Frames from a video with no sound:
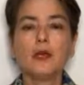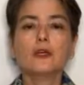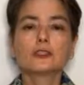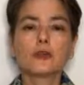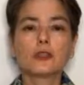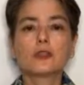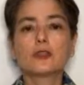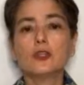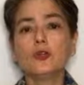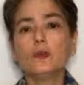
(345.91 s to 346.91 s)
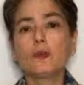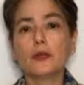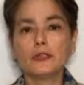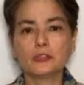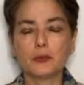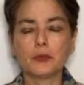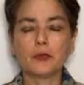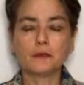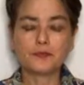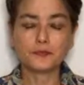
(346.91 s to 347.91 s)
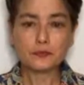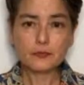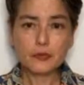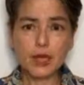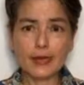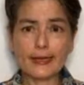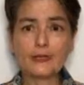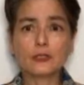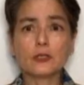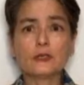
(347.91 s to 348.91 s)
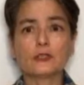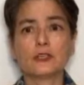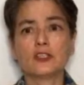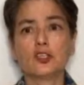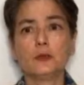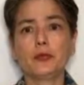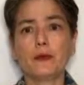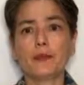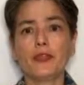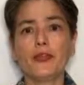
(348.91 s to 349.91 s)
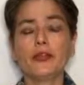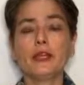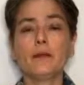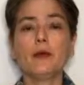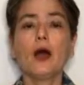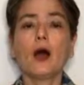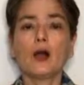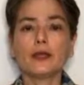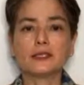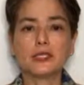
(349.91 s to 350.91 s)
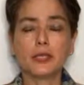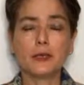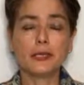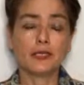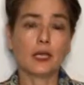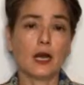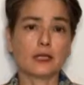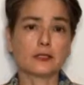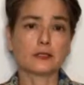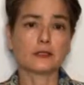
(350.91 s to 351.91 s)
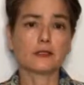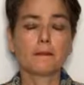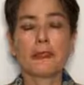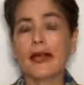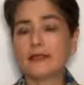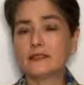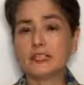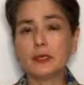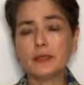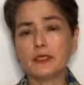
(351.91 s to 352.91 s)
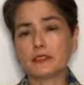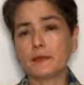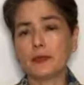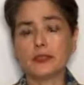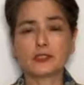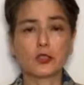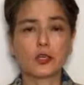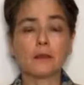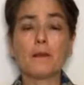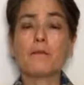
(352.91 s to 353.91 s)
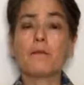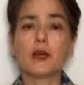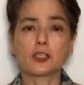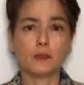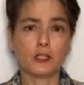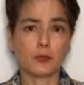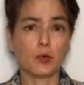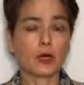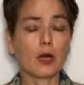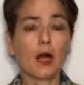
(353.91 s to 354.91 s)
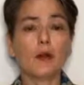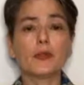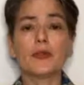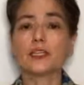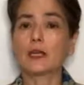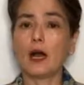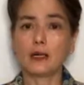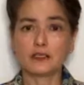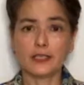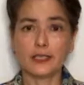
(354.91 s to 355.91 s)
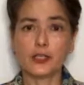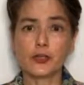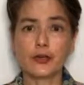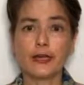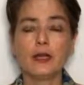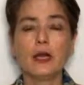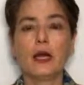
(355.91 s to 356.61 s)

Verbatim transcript: So the two principal insults to the tubular epithelium are ischemia and toxins. And ischemia is something that's going to be much, much more common than toxic injury